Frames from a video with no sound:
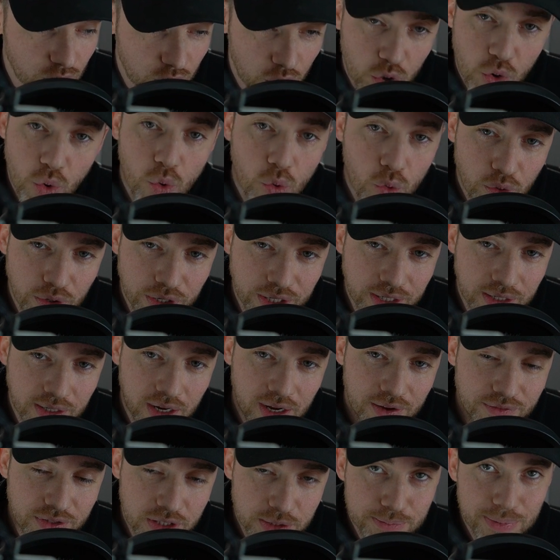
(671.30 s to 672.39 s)
recording
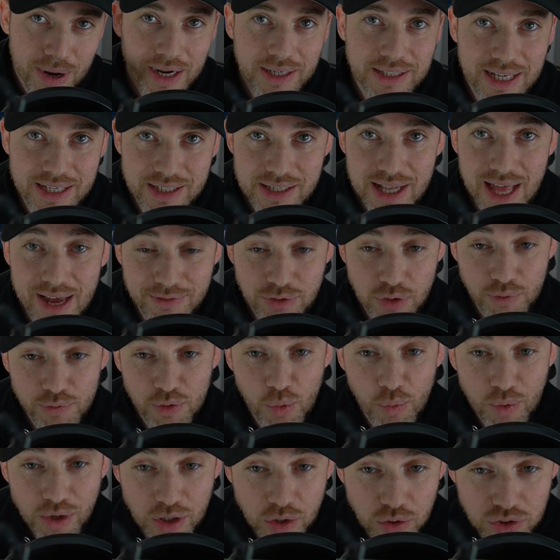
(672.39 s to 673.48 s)
of this podcast live. So if you
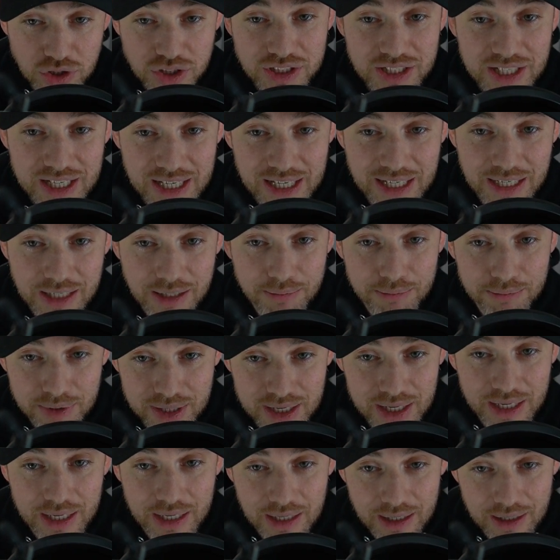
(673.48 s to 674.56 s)
want to go see
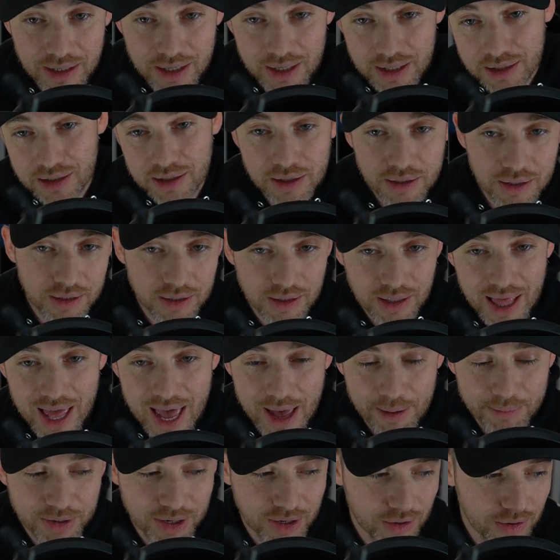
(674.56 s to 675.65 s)
me in the
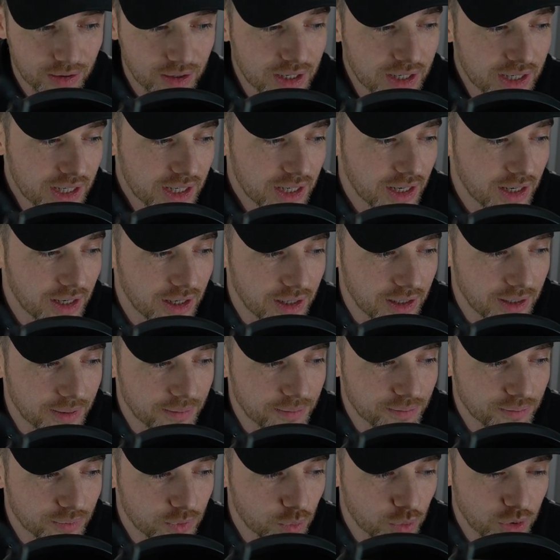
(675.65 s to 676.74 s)
lab here,
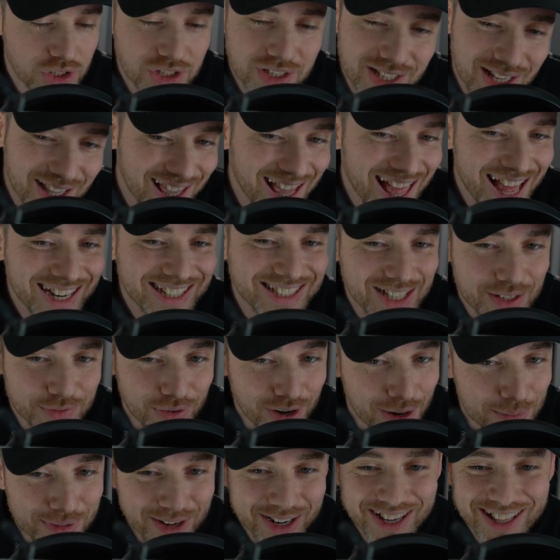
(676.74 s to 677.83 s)
which is a lot
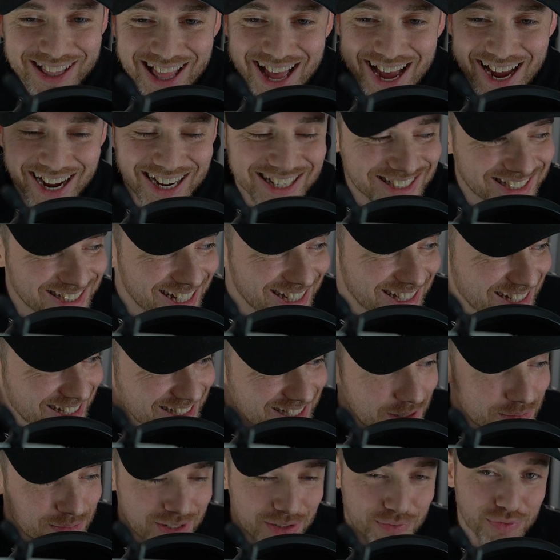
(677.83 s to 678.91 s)
different, I'm not going to lie, I set this
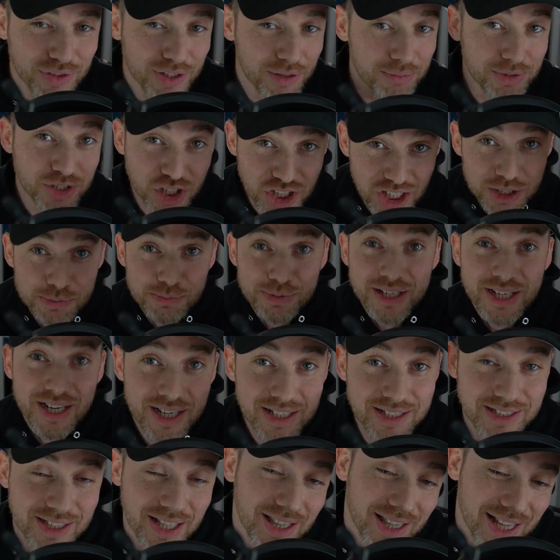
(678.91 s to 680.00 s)
up differently just
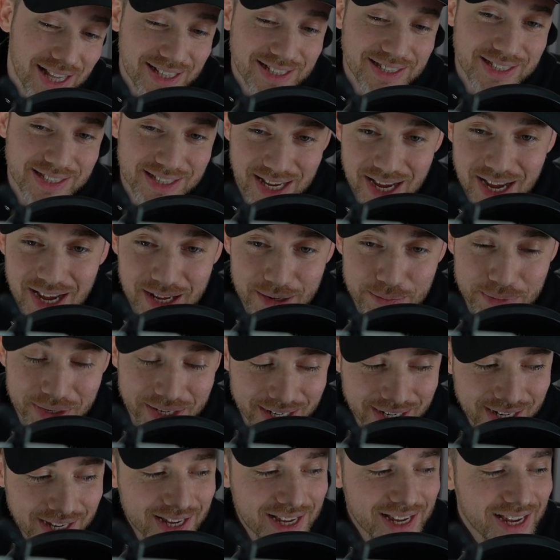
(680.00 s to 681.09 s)
because the lens is on me,
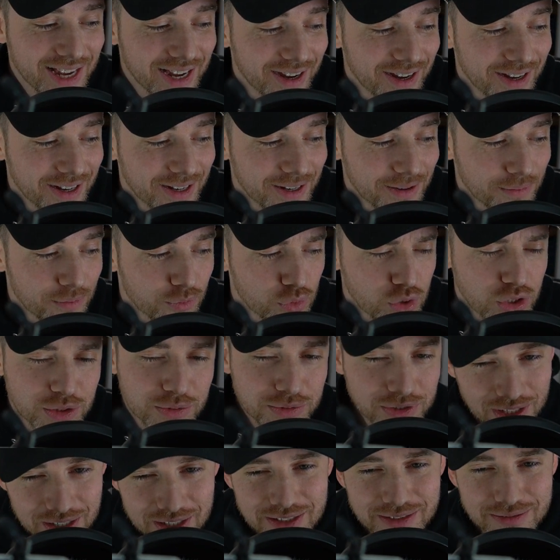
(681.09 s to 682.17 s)

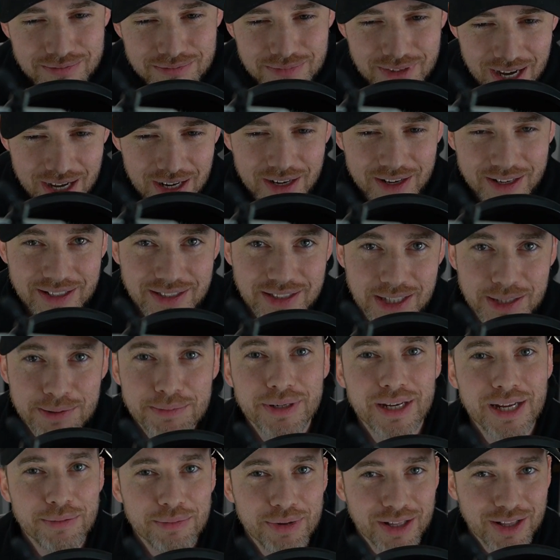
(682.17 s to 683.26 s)
which does kind of
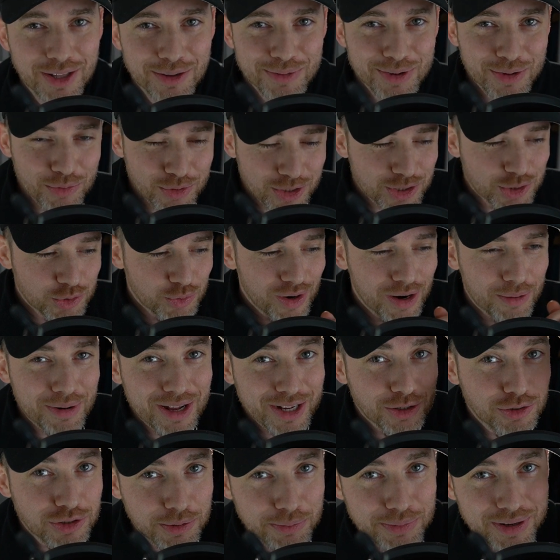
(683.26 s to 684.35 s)
intimidate me a little bit, which is weird. I'm not
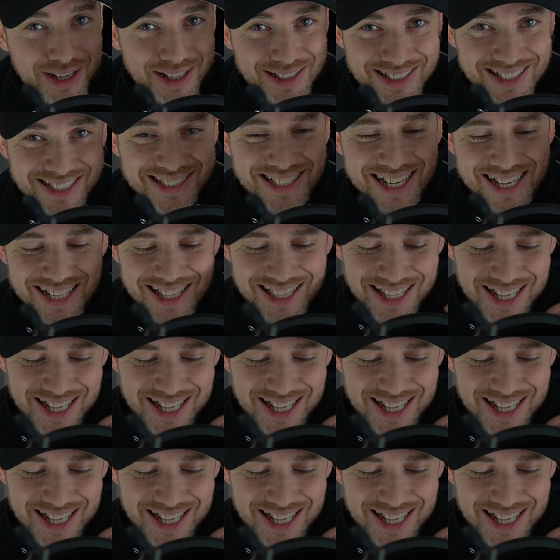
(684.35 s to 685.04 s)
used to being on this side of the